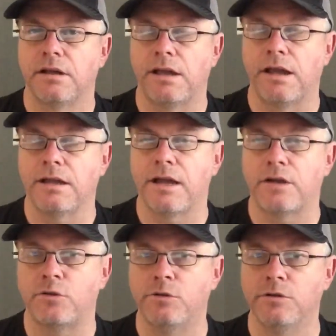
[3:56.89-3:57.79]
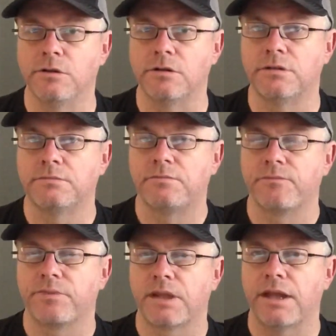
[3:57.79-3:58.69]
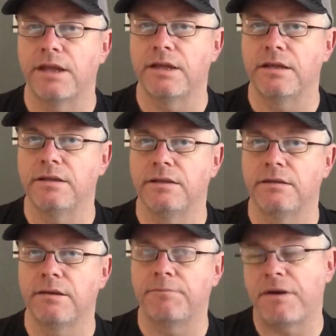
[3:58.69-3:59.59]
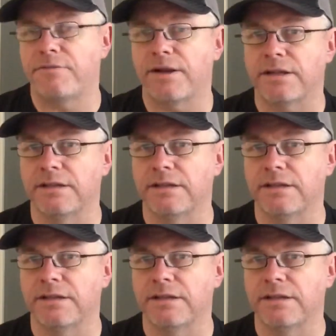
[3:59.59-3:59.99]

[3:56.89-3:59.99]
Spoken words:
and a lot cooler. And matter of fact,